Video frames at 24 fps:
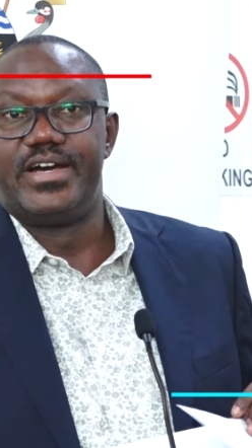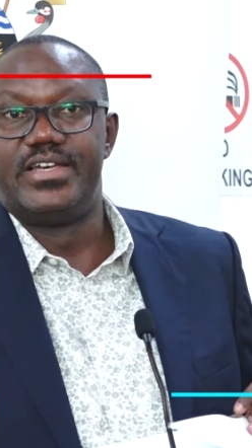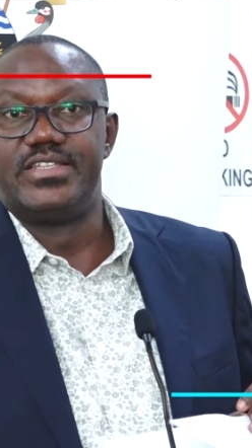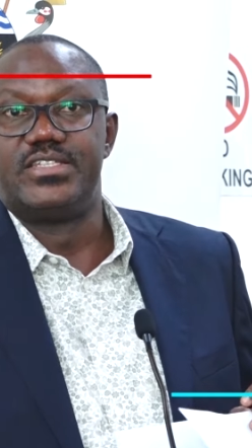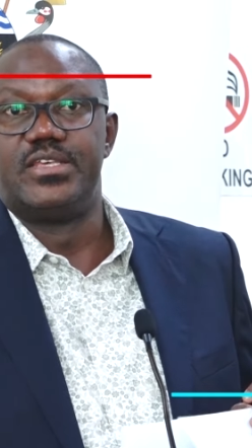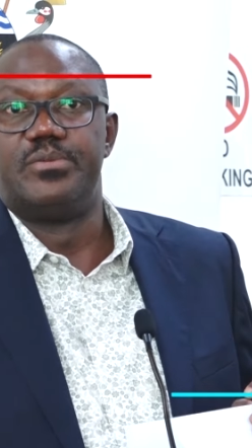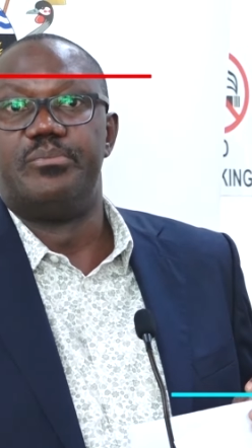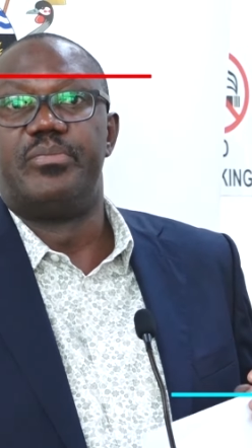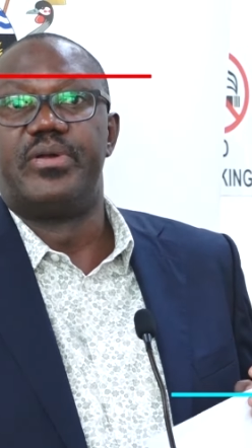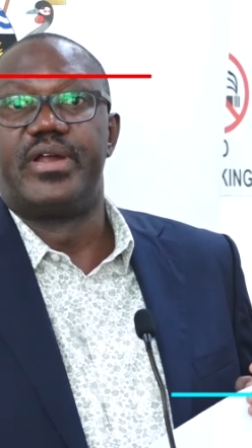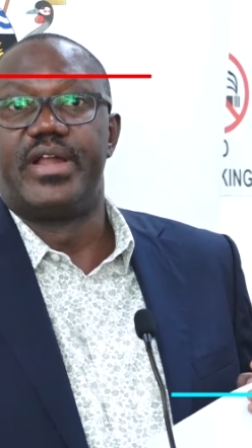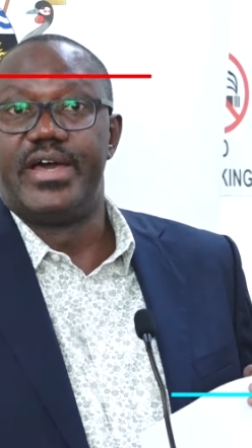as
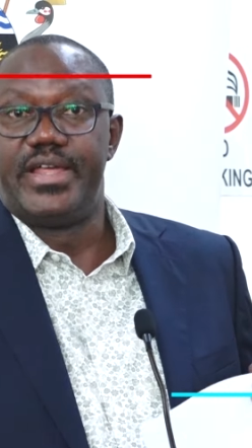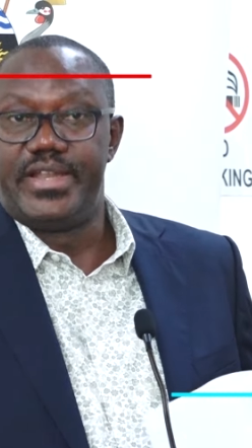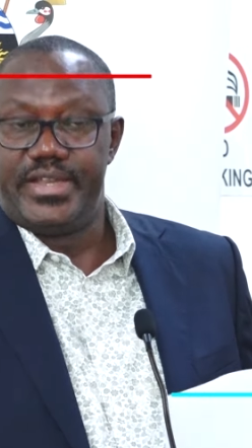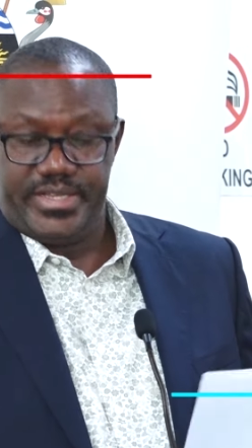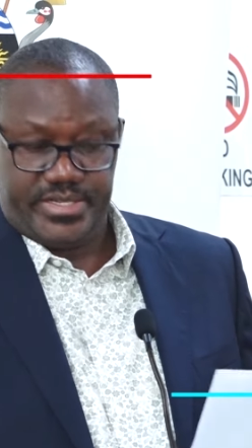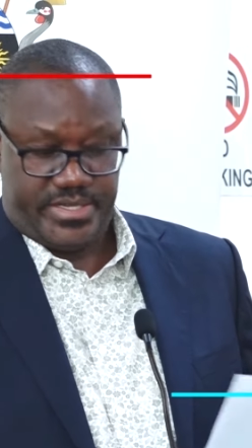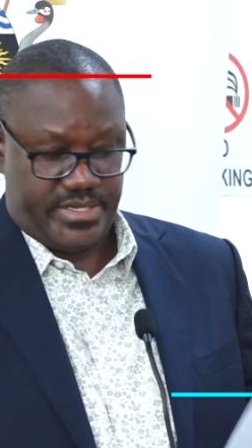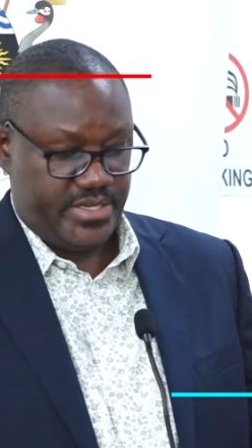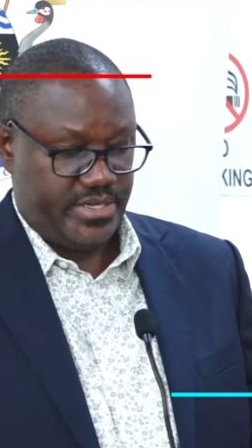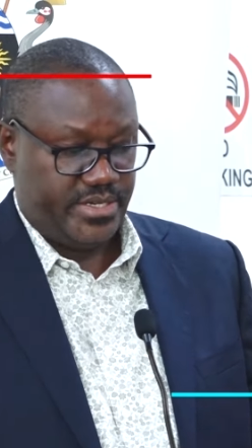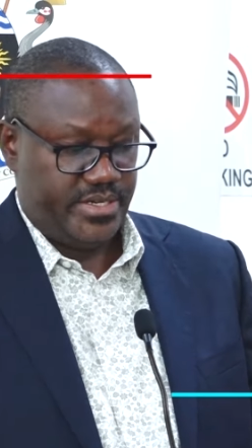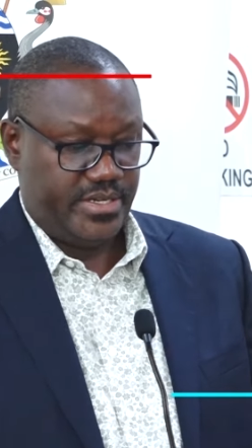a brand
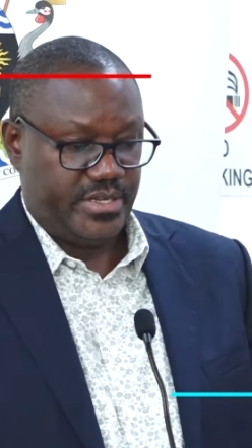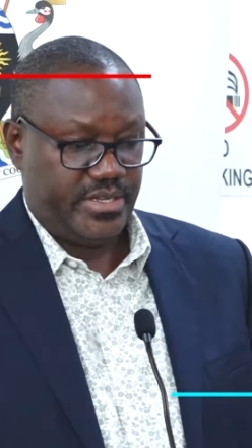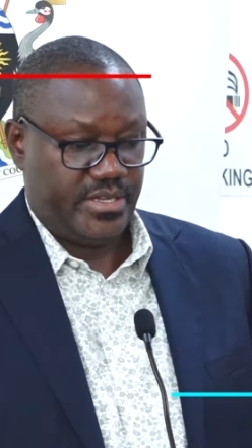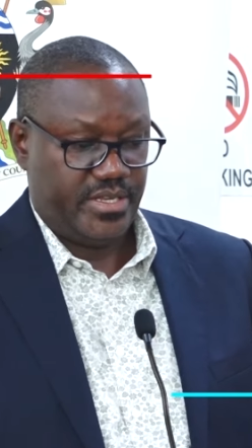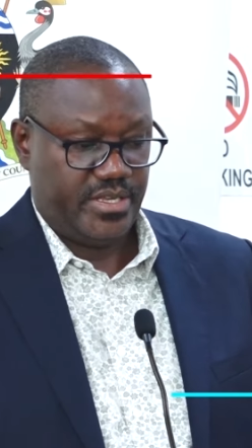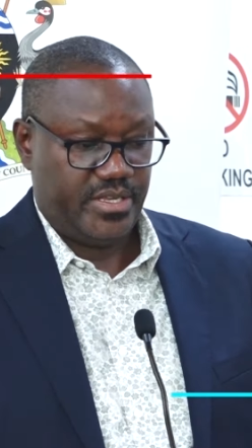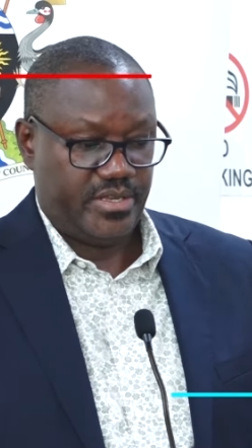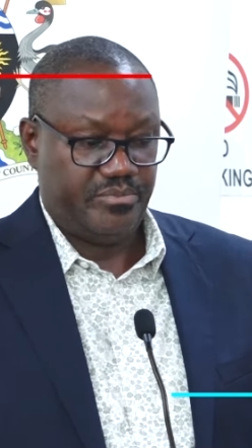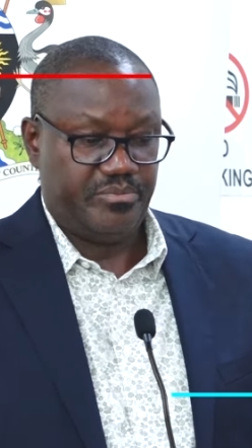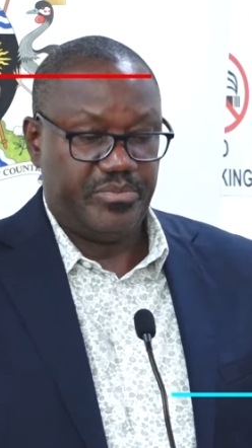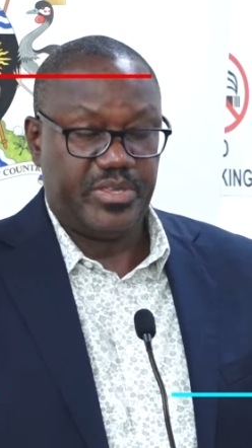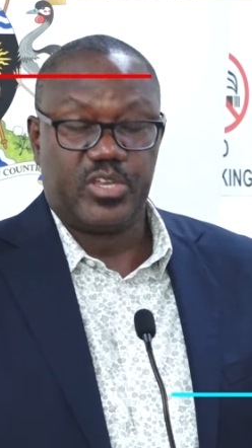
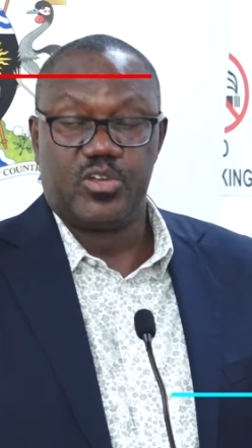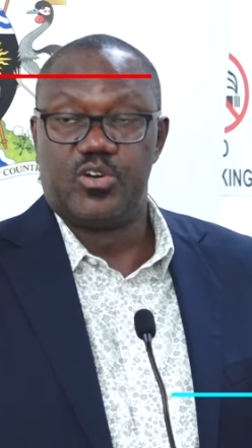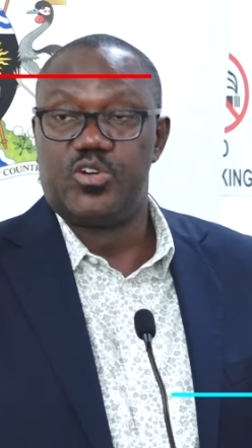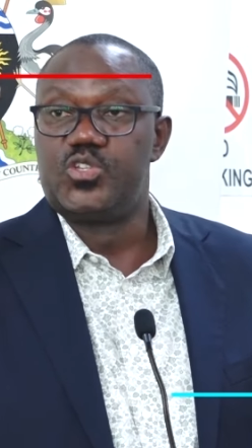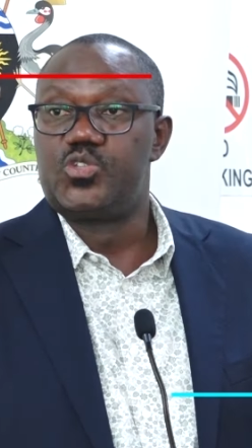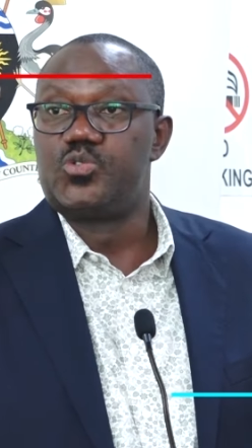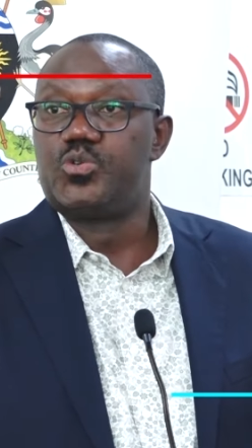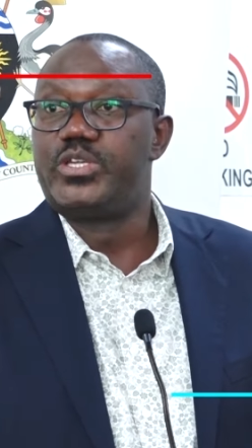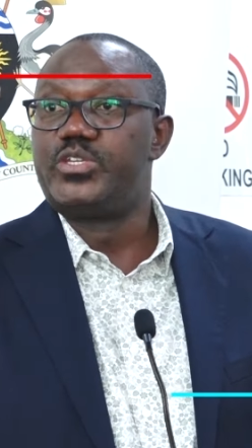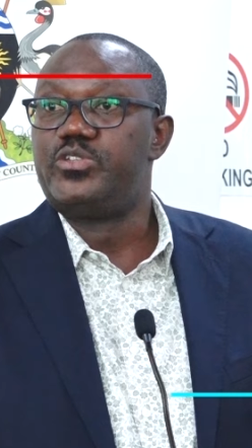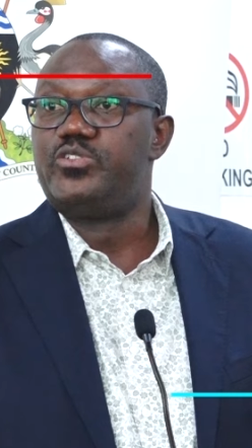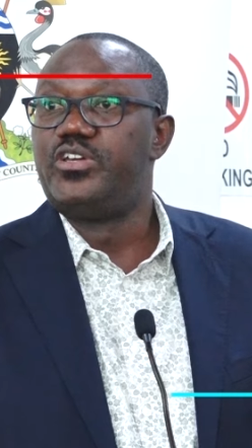
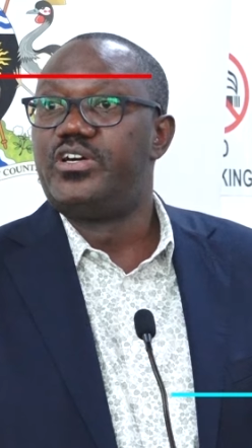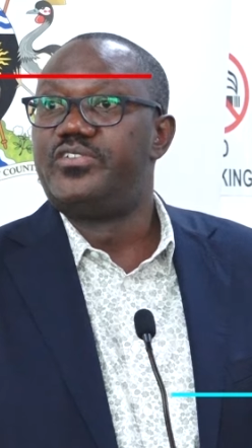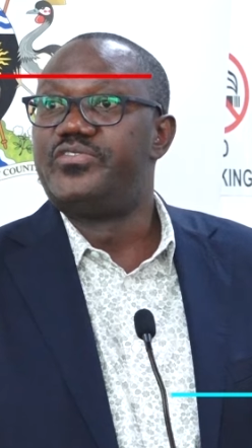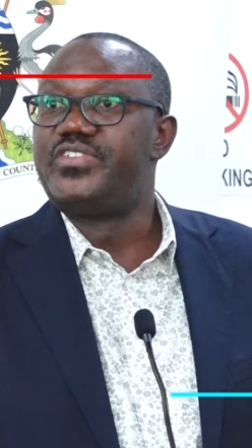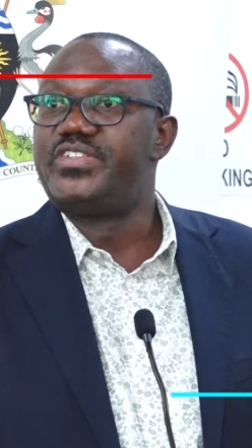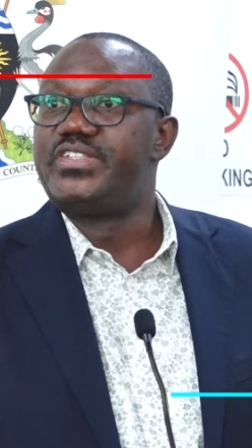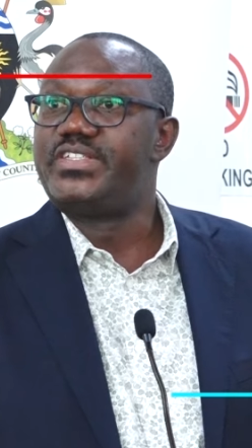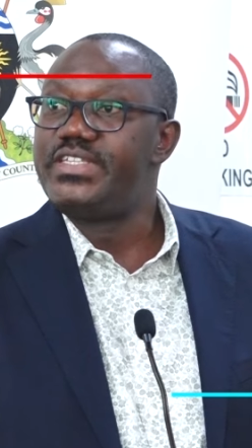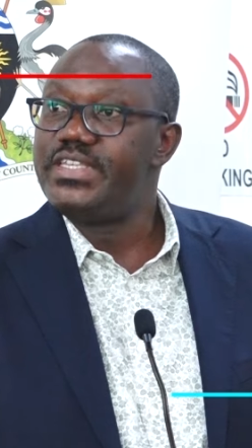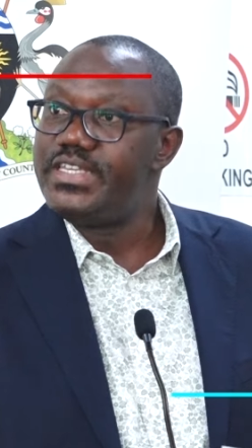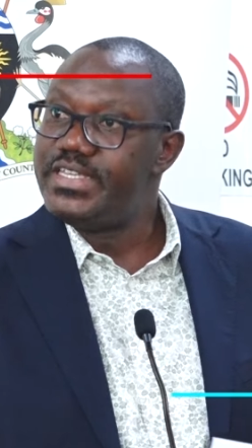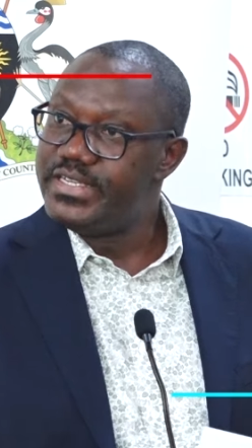because what you have
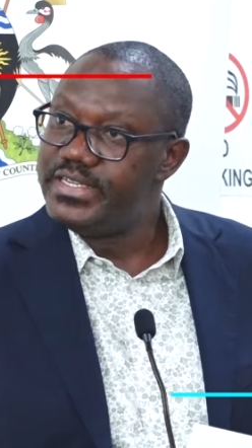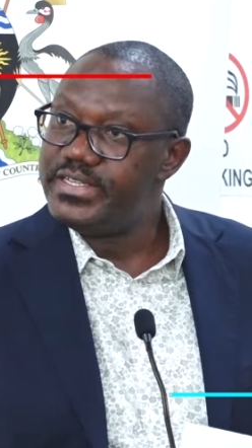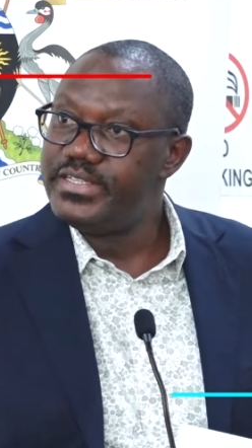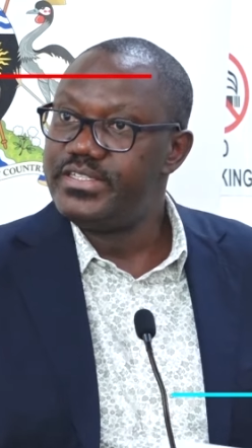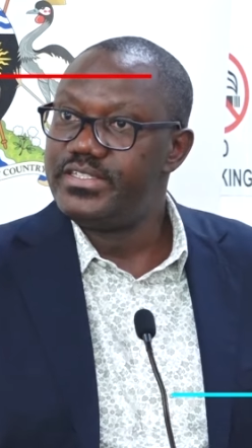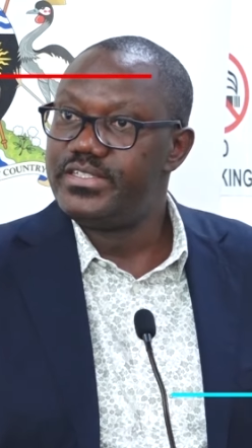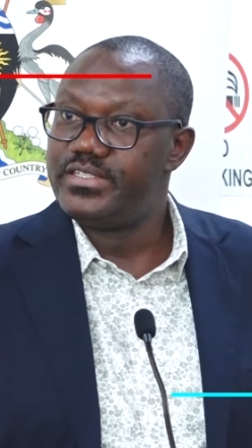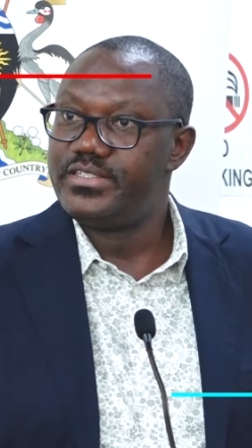seen